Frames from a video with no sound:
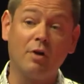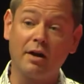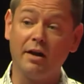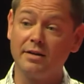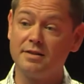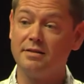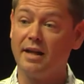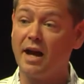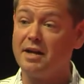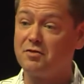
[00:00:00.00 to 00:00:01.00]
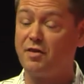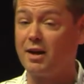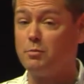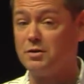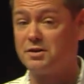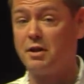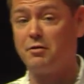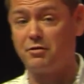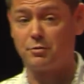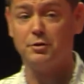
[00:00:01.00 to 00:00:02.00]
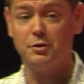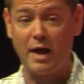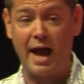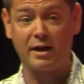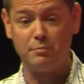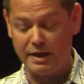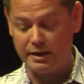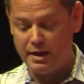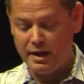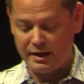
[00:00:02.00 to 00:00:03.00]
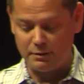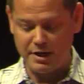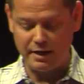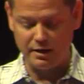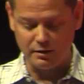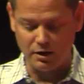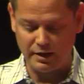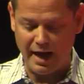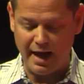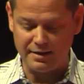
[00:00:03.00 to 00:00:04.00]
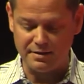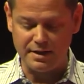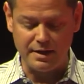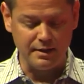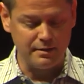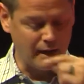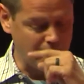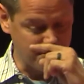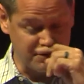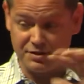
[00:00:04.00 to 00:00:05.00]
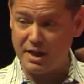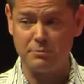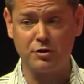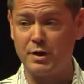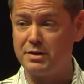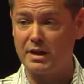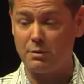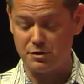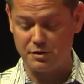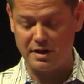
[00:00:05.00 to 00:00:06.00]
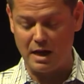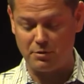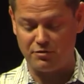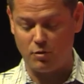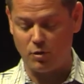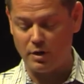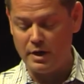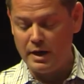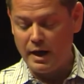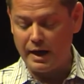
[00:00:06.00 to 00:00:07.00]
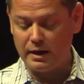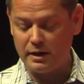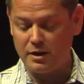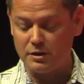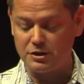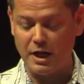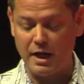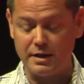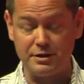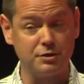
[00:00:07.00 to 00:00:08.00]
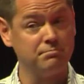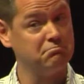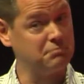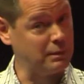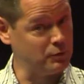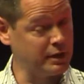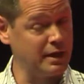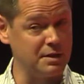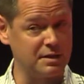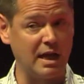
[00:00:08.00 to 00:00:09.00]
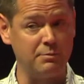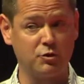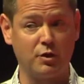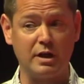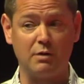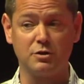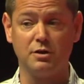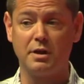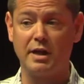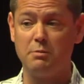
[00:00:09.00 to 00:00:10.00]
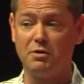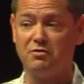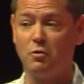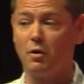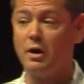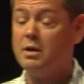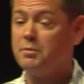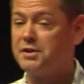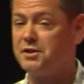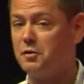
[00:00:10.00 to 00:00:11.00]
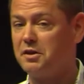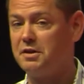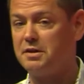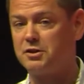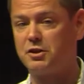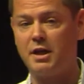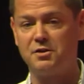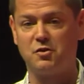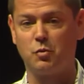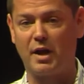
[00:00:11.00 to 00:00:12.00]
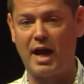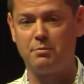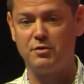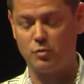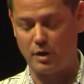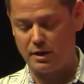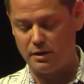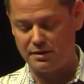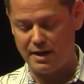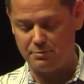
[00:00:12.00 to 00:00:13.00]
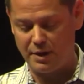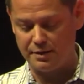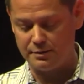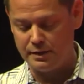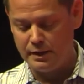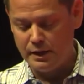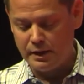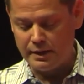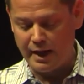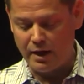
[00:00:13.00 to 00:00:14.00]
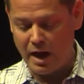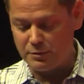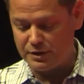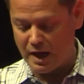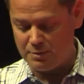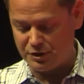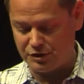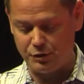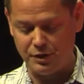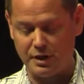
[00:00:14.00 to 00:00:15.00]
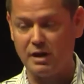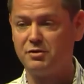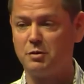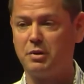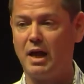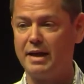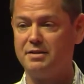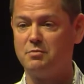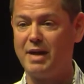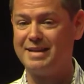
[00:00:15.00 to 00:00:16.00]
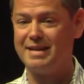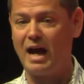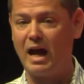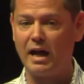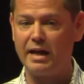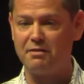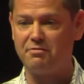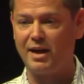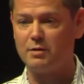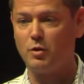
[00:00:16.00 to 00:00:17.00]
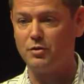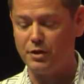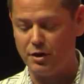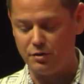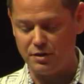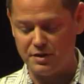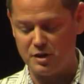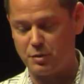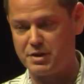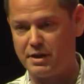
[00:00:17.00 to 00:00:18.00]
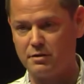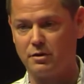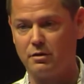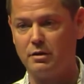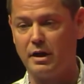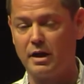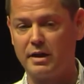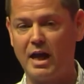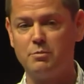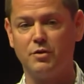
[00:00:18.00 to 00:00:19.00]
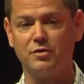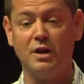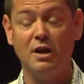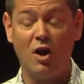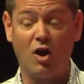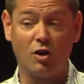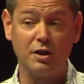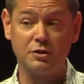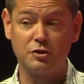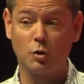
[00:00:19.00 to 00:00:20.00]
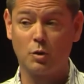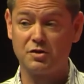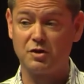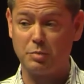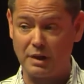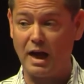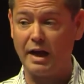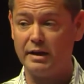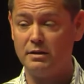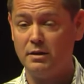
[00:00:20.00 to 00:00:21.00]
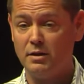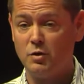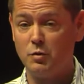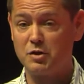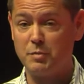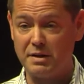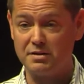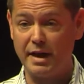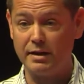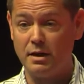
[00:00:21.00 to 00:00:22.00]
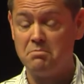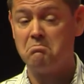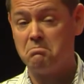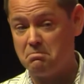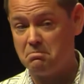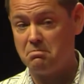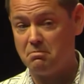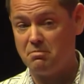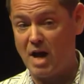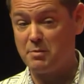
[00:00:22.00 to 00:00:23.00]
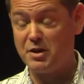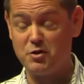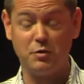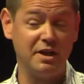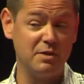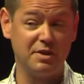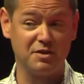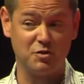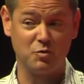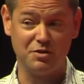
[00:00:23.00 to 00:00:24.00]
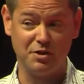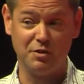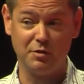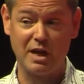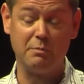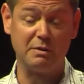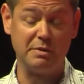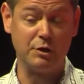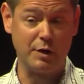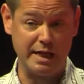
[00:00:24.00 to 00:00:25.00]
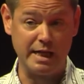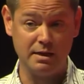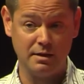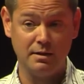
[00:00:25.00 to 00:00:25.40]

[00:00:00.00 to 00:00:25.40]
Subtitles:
product that I, as Firebolt, sell through Acme, and I'm taking a look at the same screen that I was looking at before. I click on change. I'm looking at the same screen I was looking at before, because the only thing that's changed is what happens when I click that button. Now, I'm a student of supply and demand, and I, at Firebolt, know that these particular cables are in short supply, which means that I'm going to do what any business would do, and I'm going to be greedy,